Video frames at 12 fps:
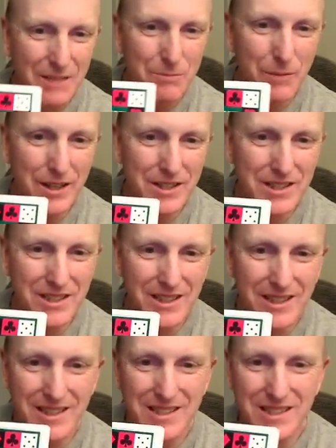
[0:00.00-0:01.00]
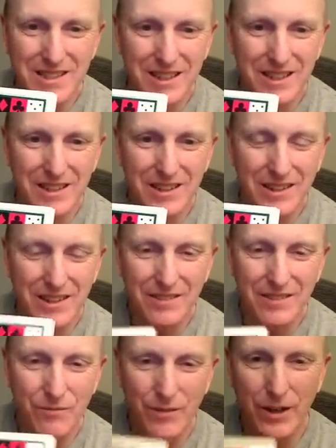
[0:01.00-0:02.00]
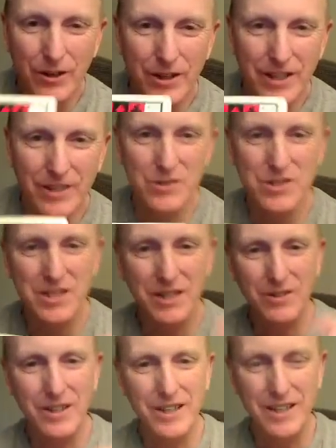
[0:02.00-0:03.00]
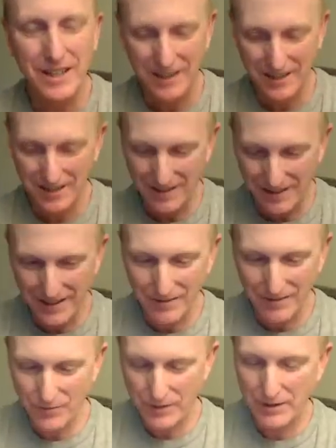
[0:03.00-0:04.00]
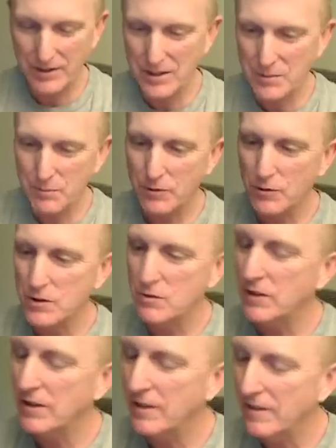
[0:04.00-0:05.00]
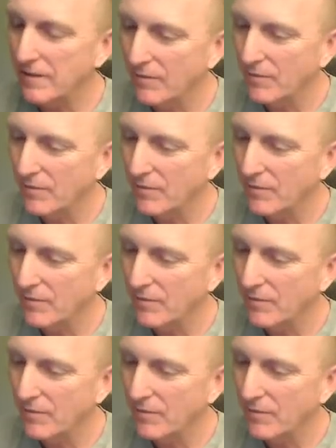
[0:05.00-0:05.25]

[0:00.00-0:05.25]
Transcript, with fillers: But it's very interesting reading. All right, this book was written